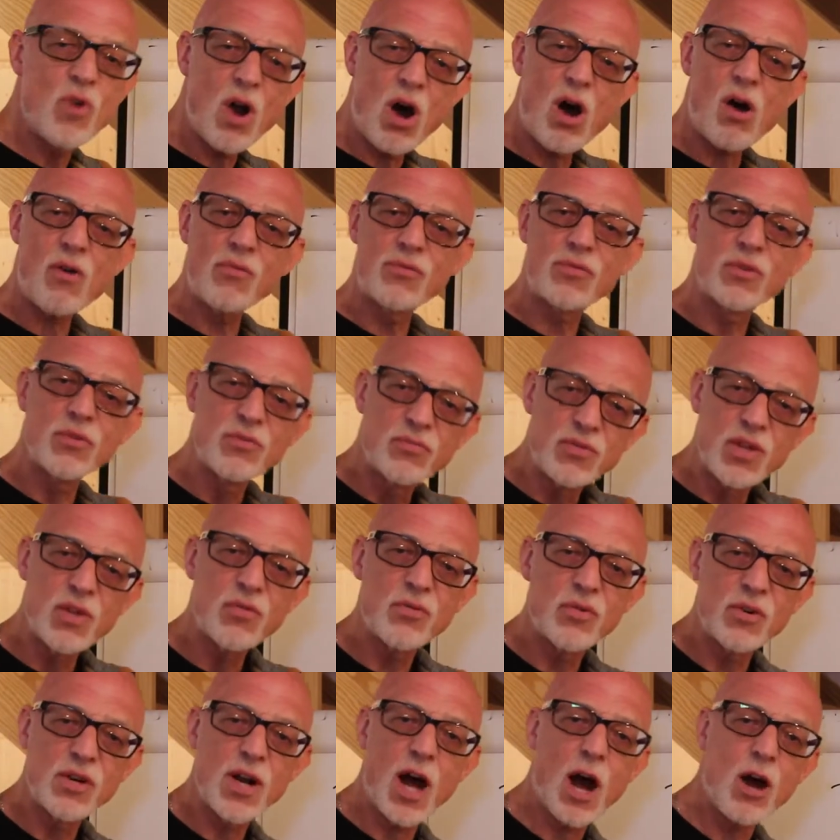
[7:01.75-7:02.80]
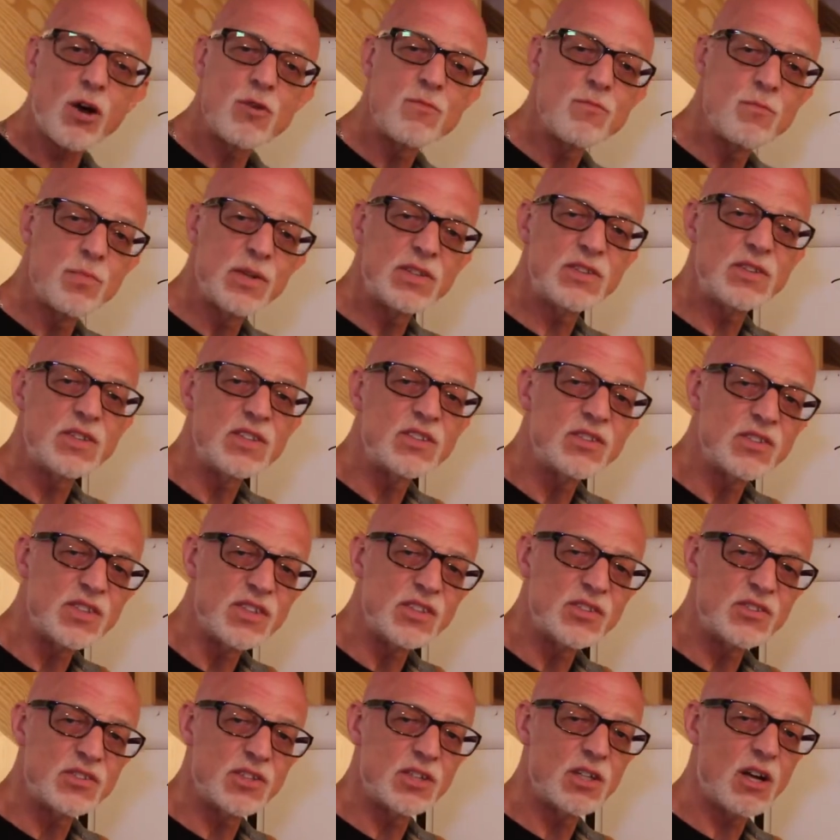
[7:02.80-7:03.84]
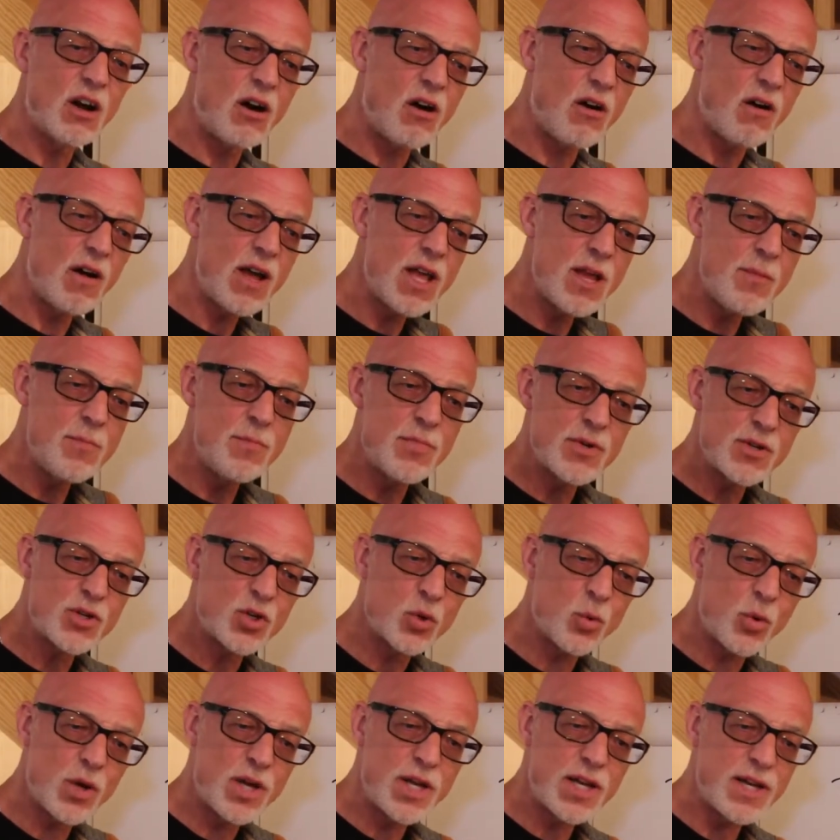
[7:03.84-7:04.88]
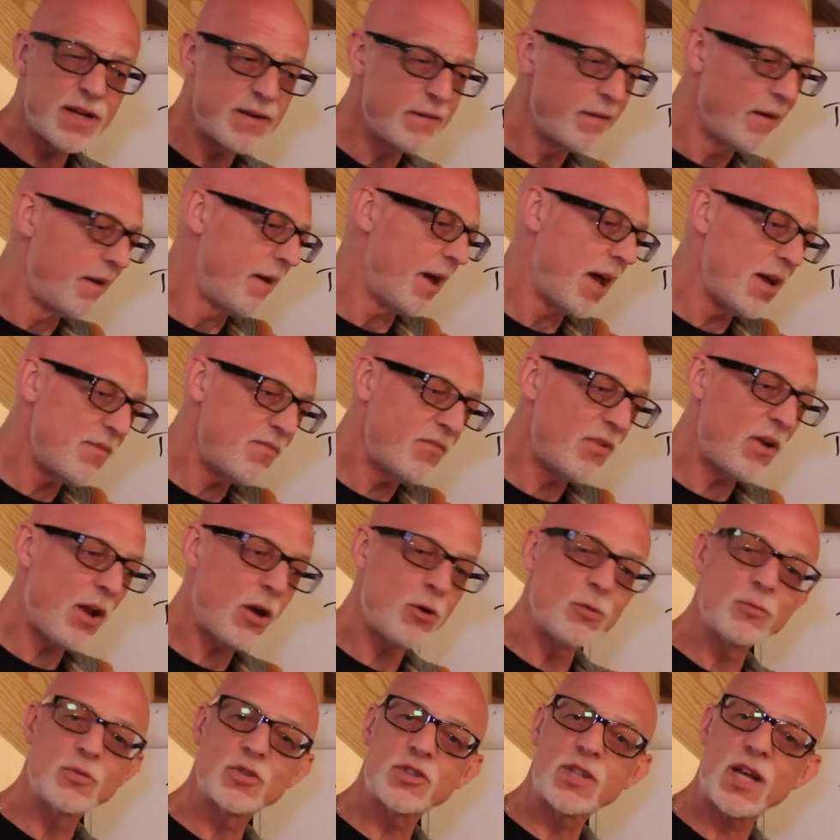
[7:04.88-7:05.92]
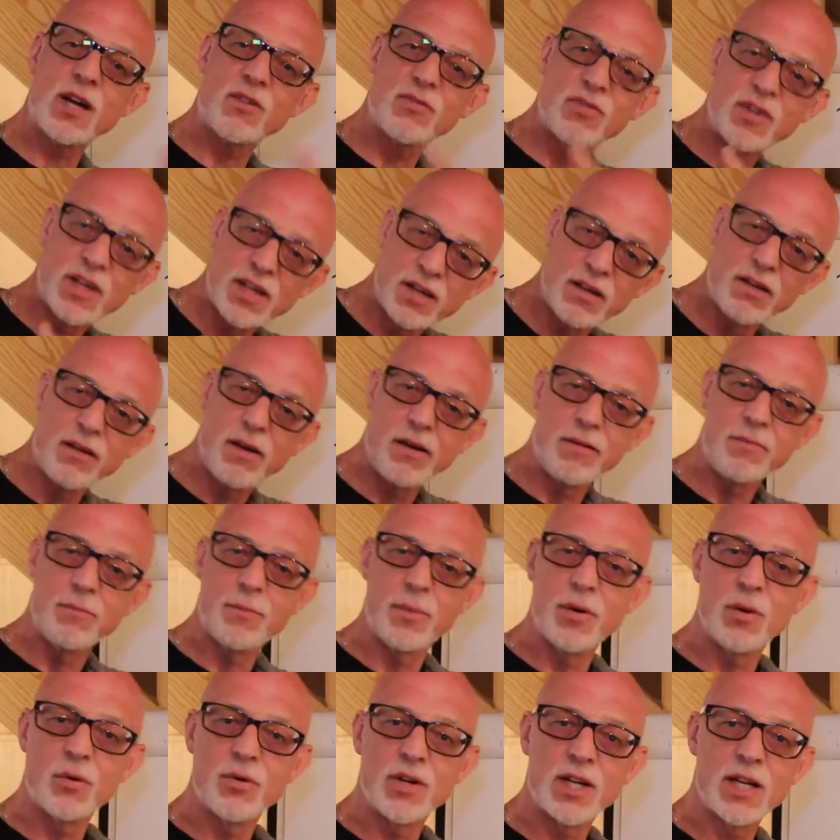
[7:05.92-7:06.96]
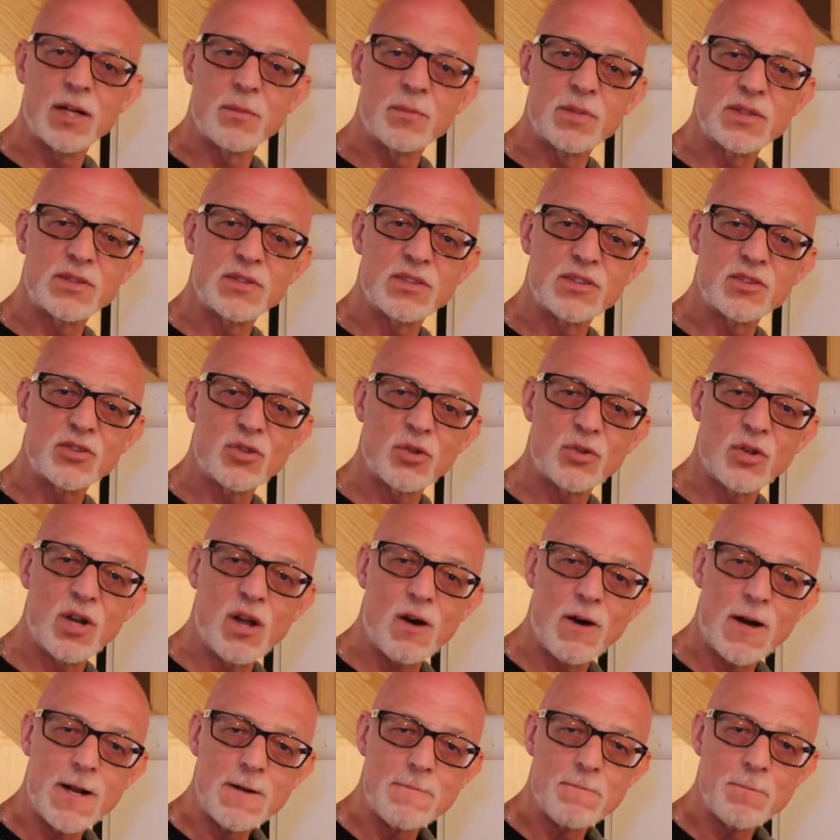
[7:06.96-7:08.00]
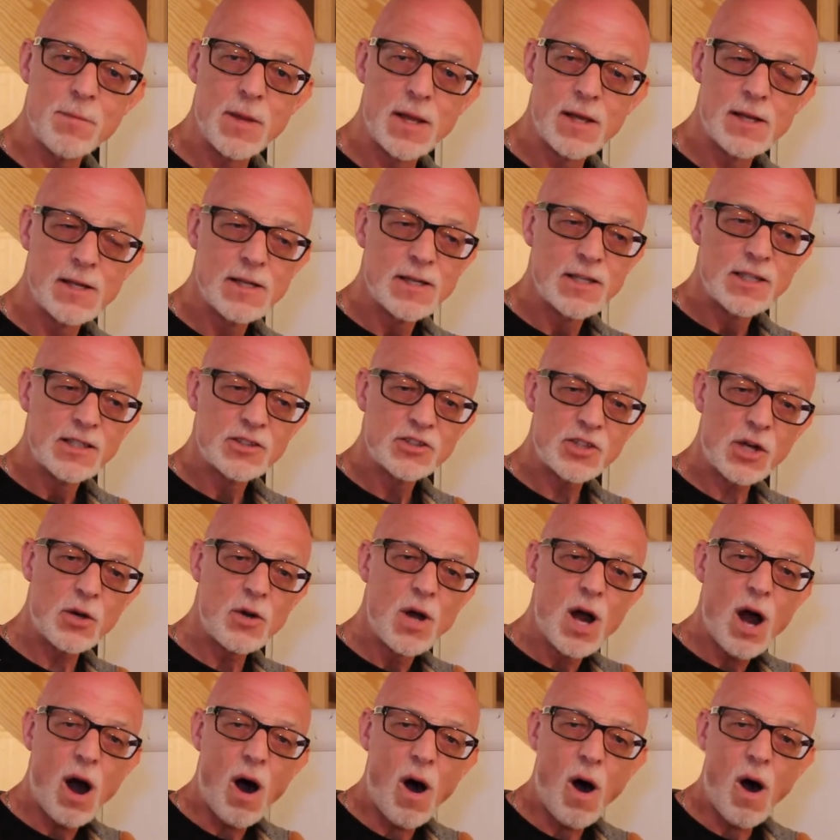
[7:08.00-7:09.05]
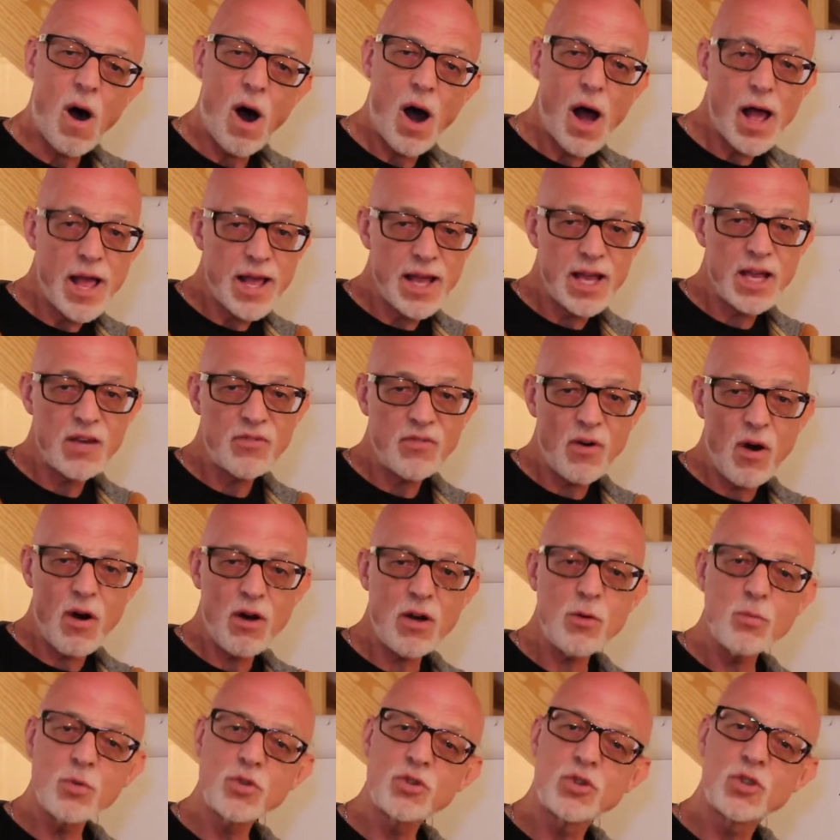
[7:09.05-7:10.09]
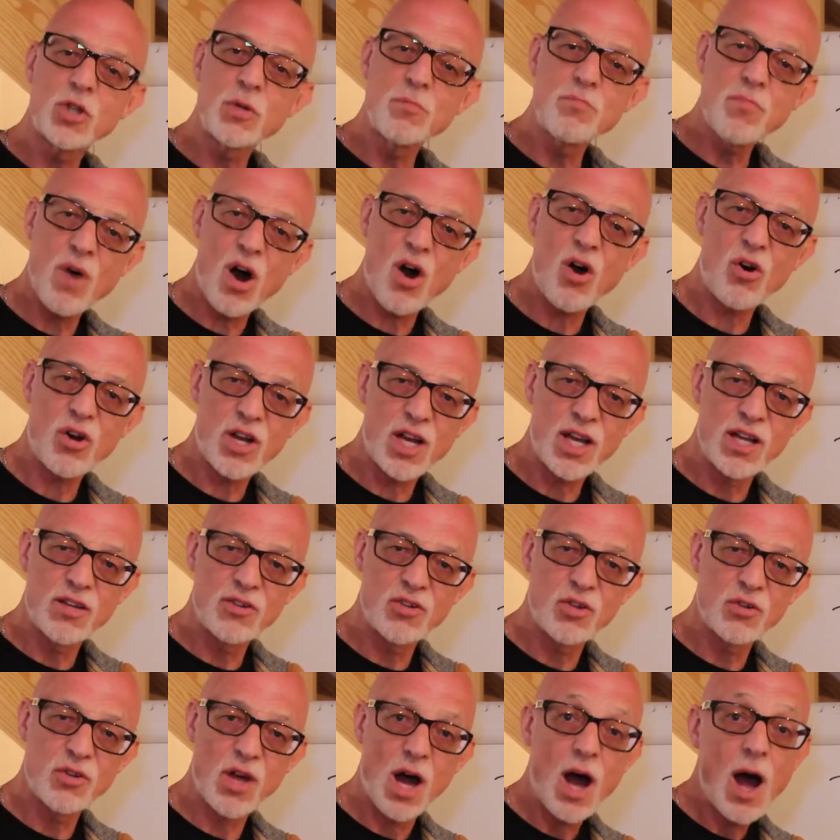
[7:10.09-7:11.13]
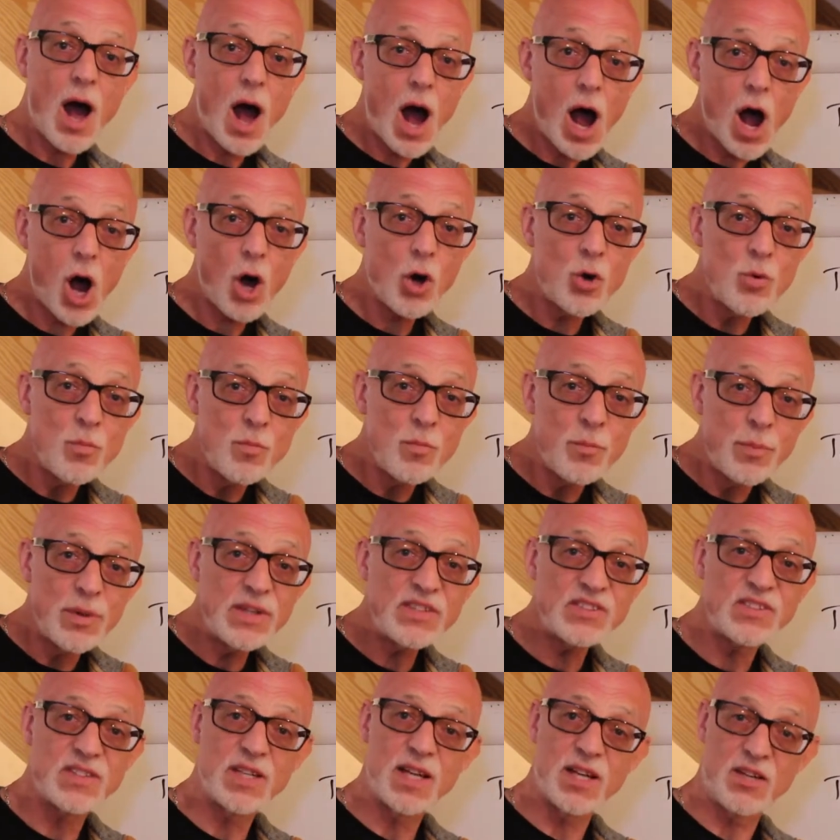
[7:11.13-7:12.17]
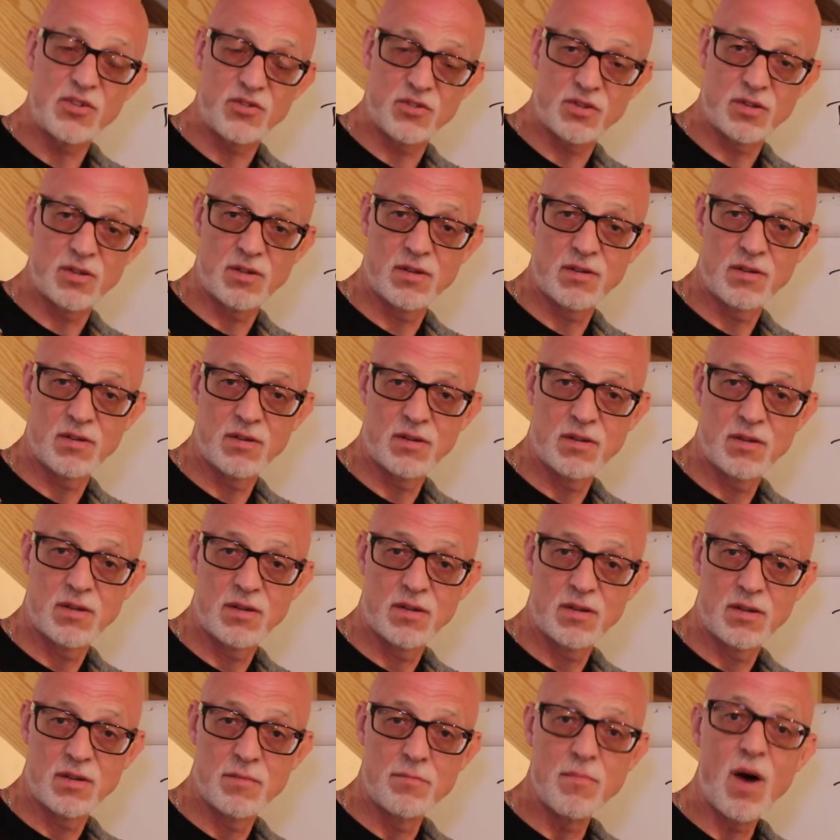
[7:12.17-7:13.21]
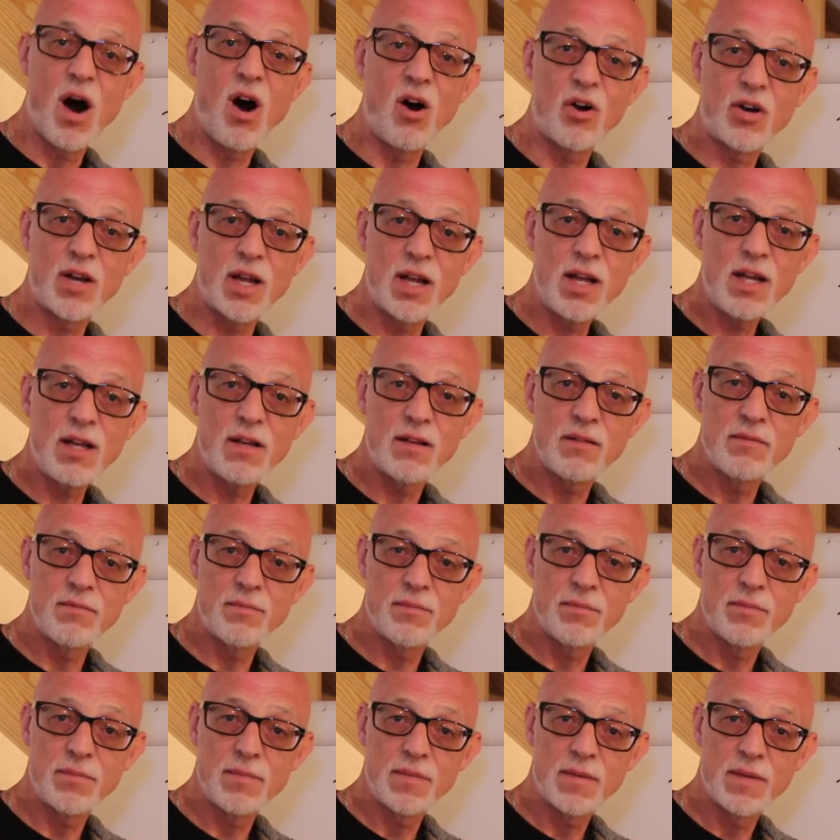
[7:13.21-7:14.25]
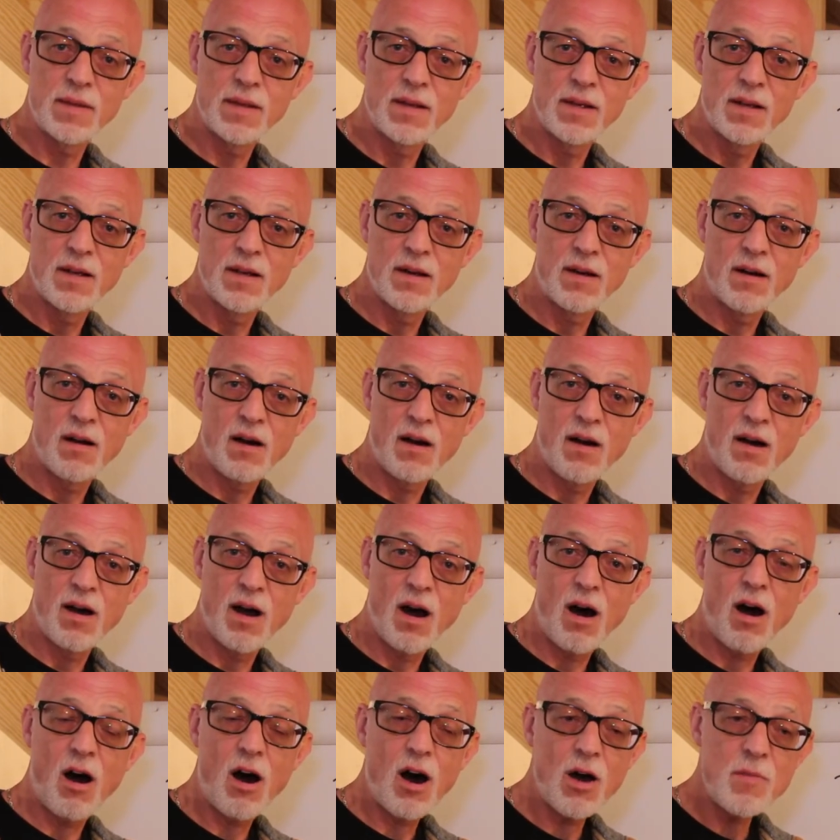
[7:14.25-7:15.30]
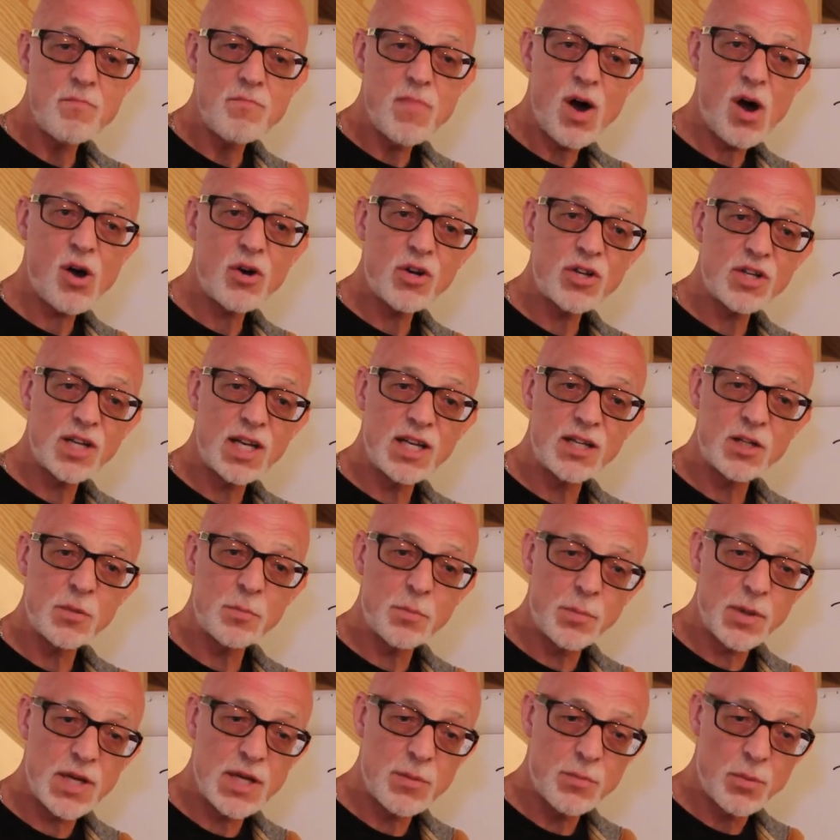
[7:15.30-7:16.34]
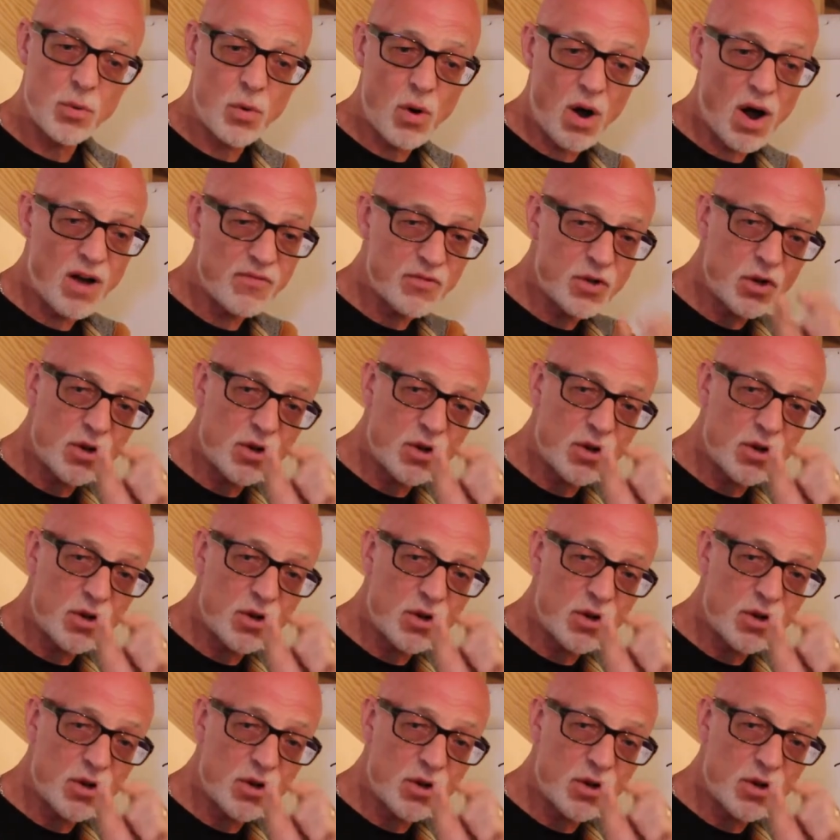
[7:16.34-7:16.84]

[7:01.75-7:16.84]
raft of different home businesses that are in between envelope stuffing and building a business online. So if I was to market to the home business market, I'm marketing to people, I've